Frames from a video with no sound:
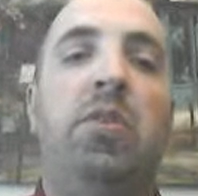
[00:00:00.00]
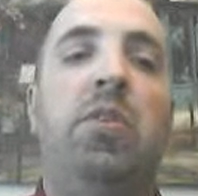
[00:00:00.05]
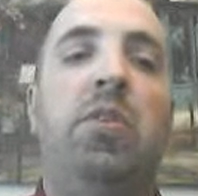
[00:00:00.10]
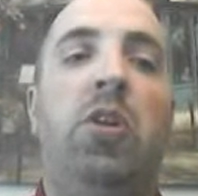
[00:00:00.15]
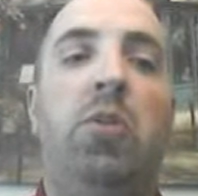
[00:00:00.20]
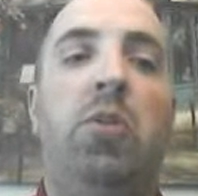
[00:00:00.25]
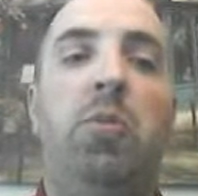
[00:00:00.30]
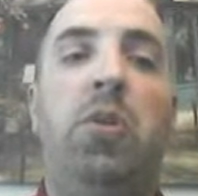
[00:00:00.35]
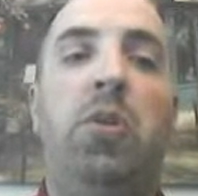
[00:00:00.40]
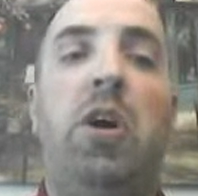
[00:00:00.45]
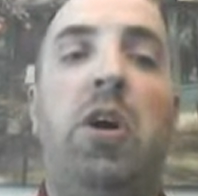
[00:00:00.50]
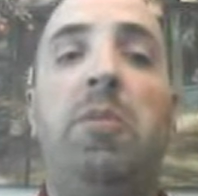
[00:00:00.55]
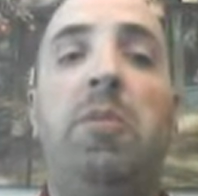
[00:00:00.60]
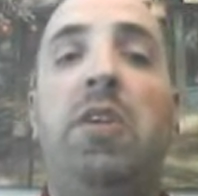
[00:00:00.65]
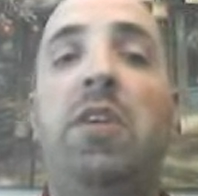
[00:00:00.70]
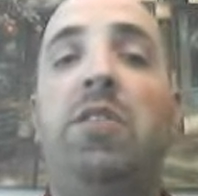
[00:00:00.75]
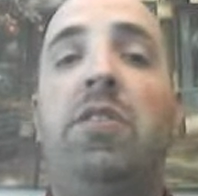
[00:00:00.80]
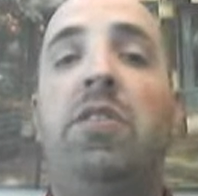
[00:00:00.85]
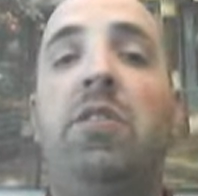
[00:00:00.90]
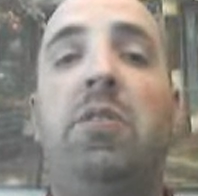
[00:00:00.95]
Global
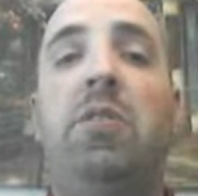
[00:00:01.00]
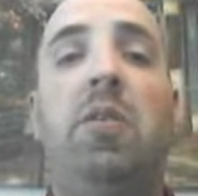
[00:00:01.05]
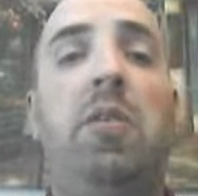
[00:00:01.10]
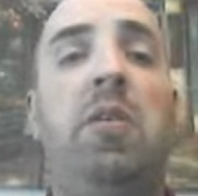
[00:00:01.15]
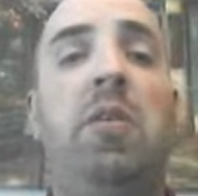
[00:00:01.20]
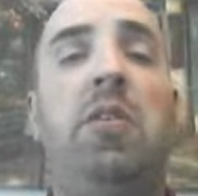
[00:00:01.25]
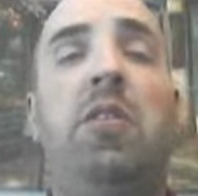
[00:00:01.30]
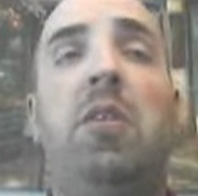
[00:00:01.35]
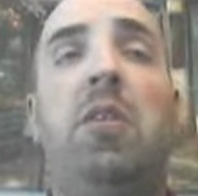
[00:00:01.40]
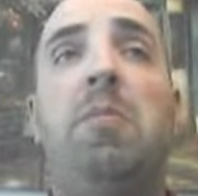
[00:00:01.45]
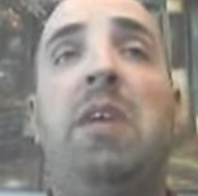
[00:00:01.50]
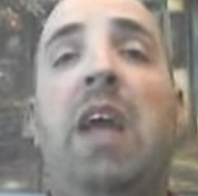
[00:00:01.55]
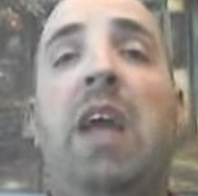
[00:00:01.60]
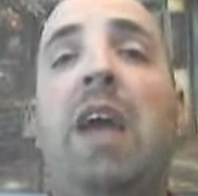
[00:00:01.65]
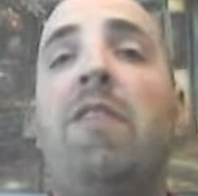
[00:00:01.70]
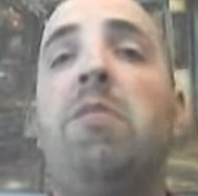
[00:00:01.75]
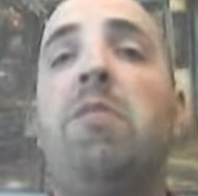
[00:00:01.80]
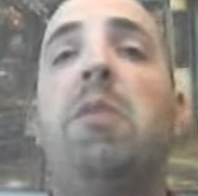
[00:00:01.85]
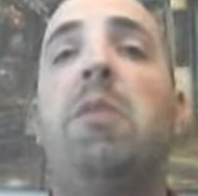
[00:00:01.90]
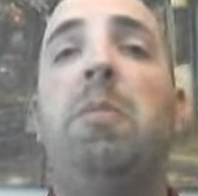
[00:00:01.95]
competition is going to make
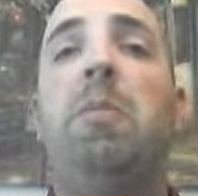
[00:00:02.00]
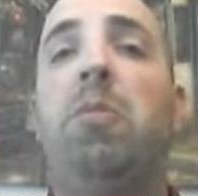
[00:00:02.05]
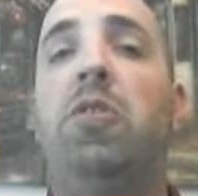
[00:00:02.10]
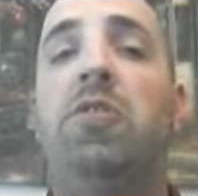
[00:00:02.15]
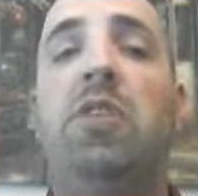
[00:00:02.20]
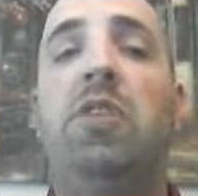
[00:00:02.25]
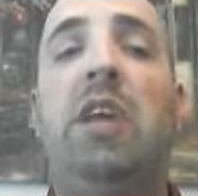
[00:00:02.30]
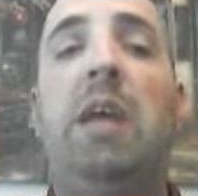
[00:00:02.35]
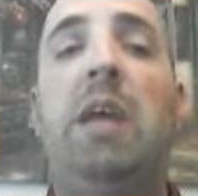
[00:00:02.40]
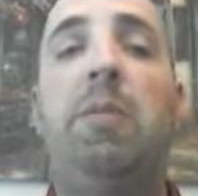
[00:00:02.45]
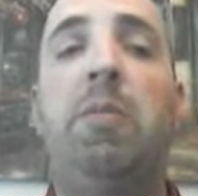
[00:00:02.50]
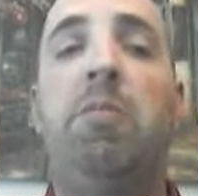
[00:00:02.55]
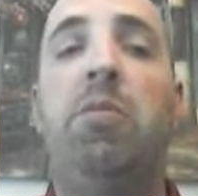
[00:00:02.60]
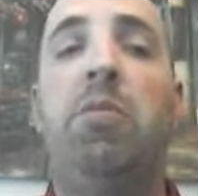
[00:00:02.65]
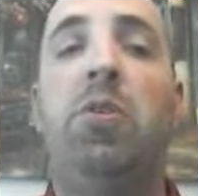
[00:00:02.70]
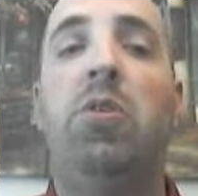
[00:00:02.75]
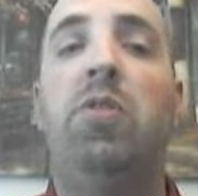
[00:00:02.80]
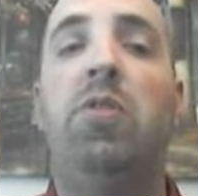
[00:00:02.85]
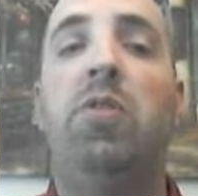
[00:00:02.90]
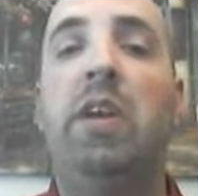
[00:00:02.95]
everybody push to keep
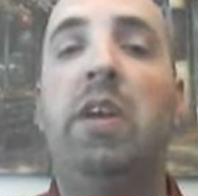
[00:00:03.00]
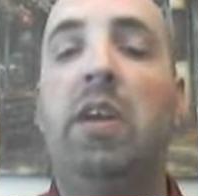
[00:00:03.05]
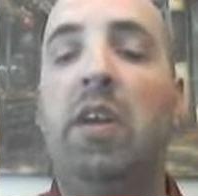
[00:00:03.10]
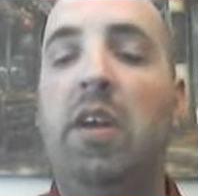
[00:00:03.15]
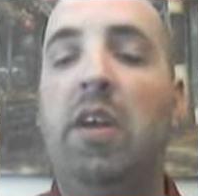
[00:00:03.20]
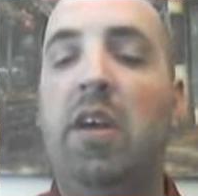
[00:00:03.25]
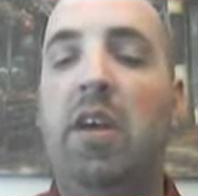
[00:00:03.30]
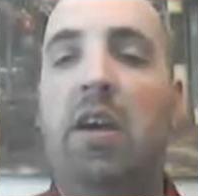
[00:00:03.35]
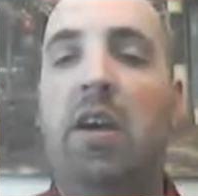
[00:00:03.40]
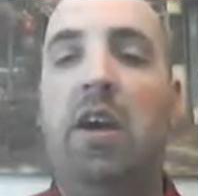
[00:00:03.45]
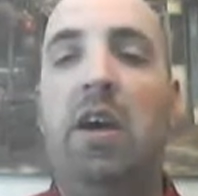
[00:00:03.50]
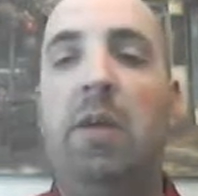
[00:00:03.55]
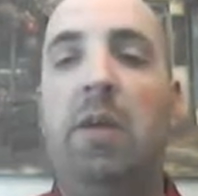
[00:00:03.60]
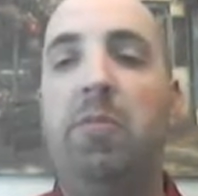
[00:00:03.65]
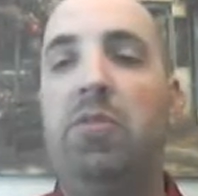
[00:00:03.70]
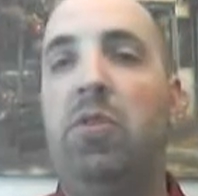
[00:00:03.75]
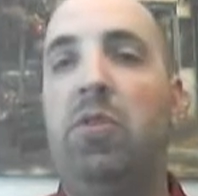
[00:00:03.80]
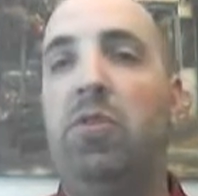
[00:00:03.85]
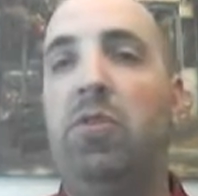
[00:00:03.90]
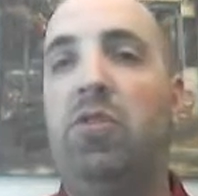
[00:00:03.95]
improving.
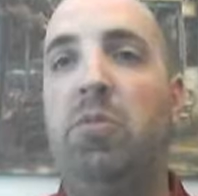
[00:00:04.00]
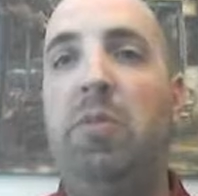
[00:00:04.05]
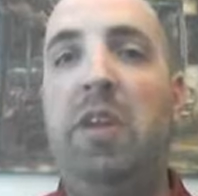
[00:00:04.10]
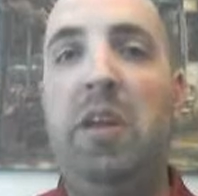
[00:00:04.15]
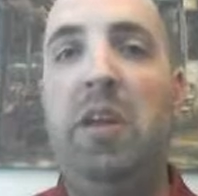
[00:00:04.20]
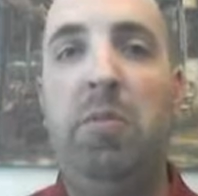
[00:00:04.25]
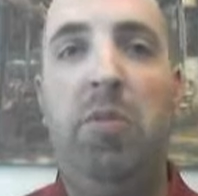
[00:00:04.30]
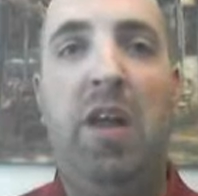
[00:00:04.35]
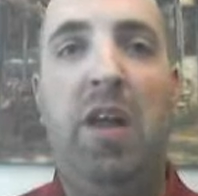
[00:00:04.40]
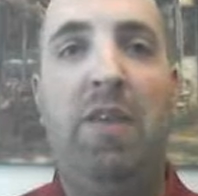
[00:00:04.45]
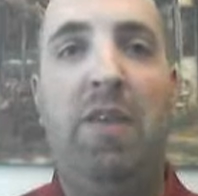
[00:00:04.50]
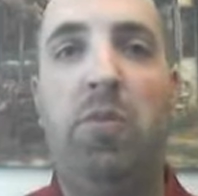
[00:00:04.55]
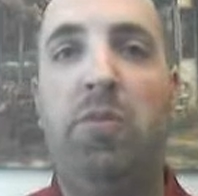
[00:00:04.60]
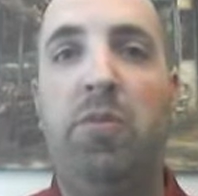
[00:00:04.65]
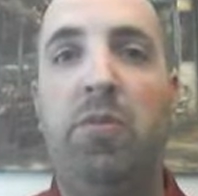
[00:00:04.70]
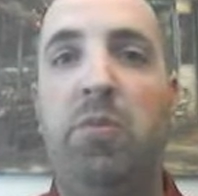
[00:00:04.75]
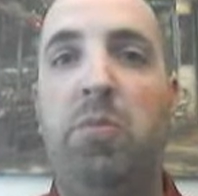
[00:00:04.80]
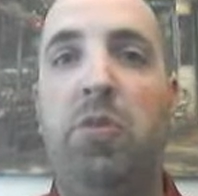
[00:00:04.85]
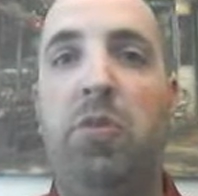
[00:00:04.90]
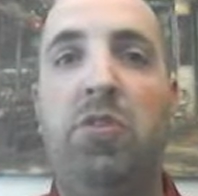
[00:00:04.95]
Social media
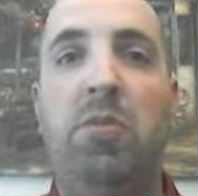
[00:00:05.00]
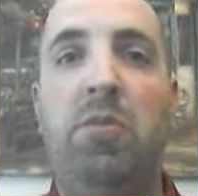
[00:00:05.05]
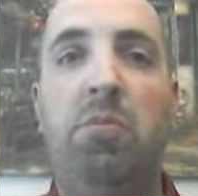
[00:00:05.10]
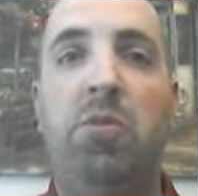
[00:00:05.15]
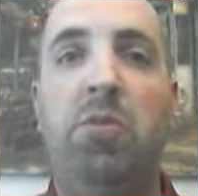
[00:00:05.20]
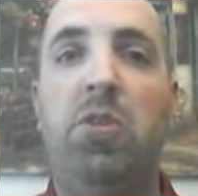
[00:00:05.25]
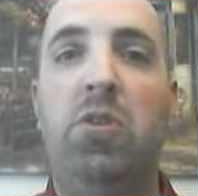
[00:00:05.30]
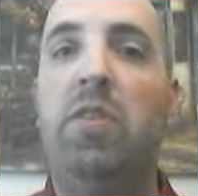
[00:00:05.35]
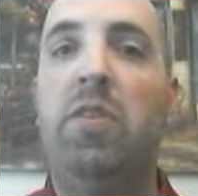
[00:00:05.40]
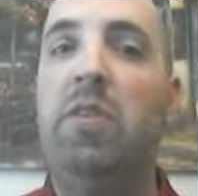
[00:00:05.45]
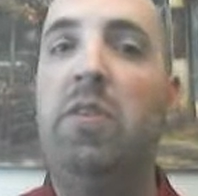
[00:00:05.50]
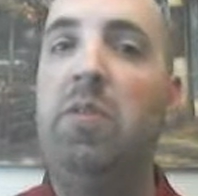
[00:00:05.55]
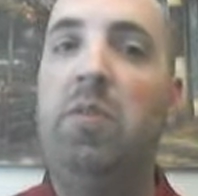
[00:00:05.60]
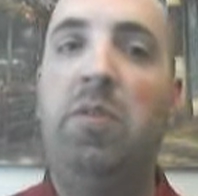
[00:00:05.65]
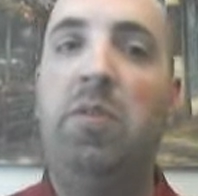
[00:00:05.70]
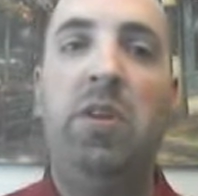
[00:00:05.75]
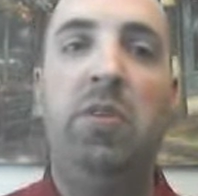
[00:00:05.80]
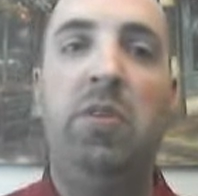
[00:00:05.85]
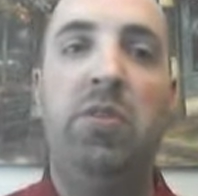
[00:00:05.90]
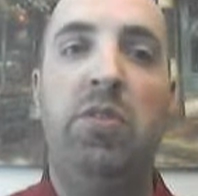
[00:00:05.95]
platforms push to improve,
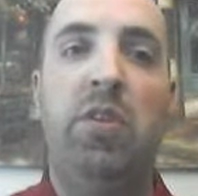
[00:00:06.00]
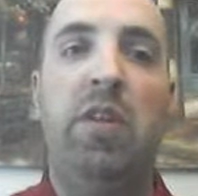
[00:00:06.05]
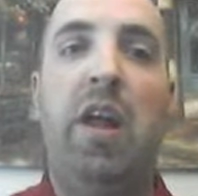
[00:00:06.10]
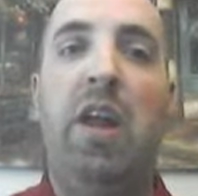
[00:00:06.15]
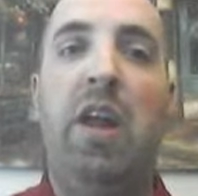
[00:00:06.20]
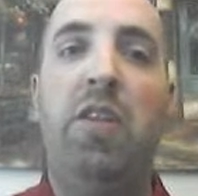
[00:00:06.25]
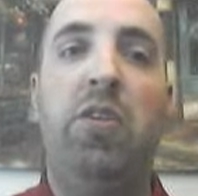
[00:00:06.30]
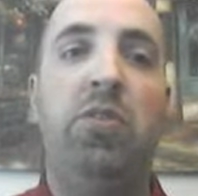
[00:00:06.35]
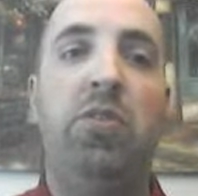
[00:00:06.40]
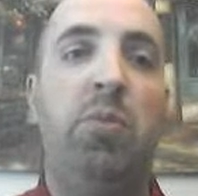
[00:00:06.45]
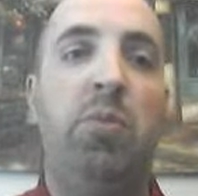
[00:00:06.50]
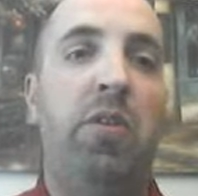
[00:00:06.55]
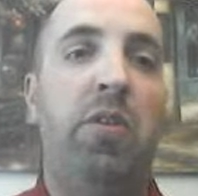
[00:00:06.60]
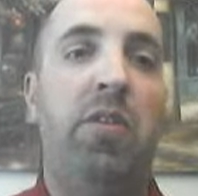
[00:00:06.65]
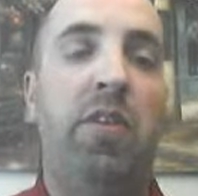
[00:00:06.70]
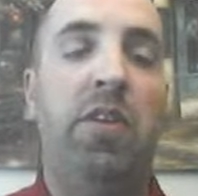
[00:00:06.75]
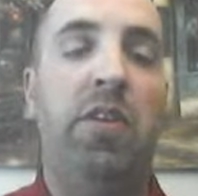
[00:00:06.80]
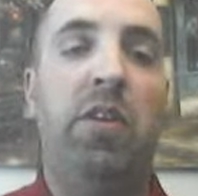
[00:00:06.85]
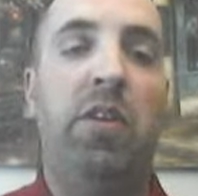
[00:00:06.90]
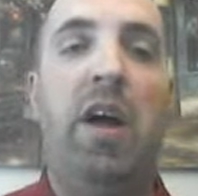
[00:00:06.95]
and we use a lot of those, whether
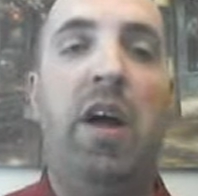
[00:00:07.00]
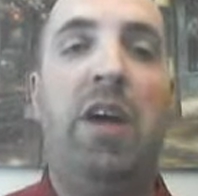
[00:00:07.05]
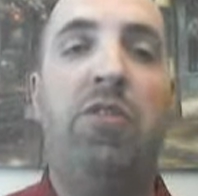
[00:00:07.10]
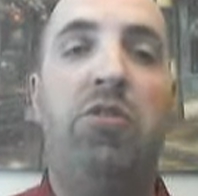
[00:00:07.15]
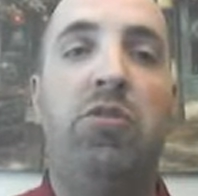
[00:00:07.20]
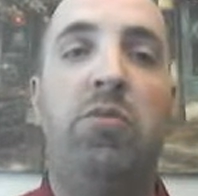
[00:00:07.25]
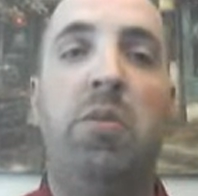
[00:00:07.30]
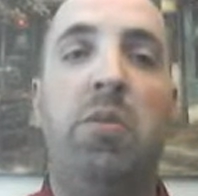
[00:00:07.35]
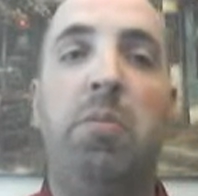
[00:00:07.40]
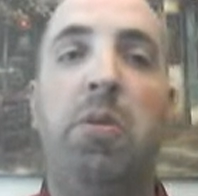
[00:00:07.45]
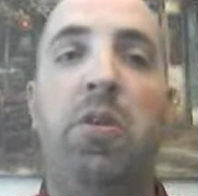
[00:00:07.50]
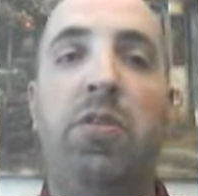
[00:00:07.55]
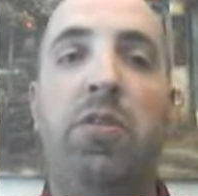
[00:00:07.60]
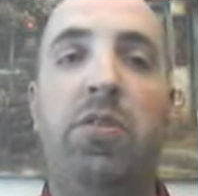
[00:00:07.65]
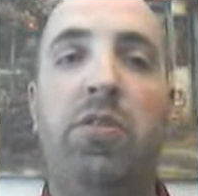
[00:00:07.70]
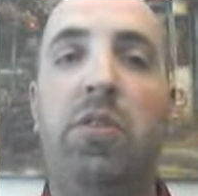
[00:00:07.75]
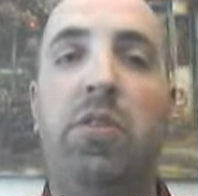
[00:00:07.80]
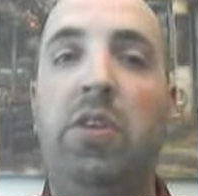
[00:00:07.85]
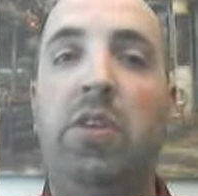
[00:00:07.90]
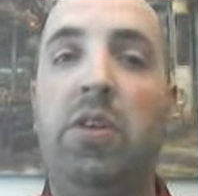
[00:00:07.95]
it's in the classroom or
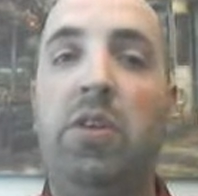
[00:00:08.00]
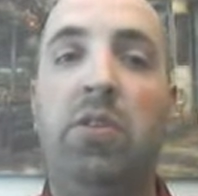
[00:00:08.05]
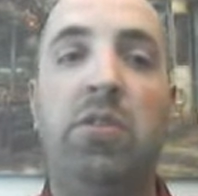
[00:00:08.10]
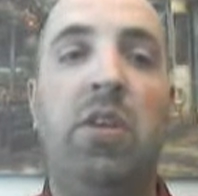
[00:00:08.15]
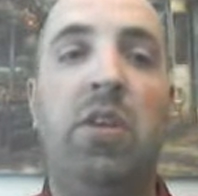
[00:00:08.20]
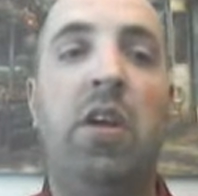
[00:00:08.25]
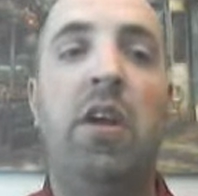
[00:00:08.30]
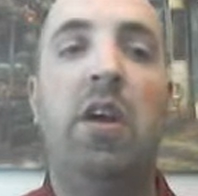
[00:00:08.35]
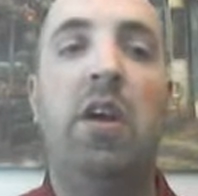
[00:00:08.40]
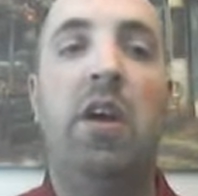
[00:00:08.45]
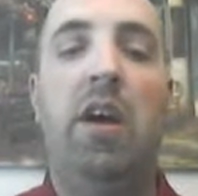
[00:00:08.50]
personal use.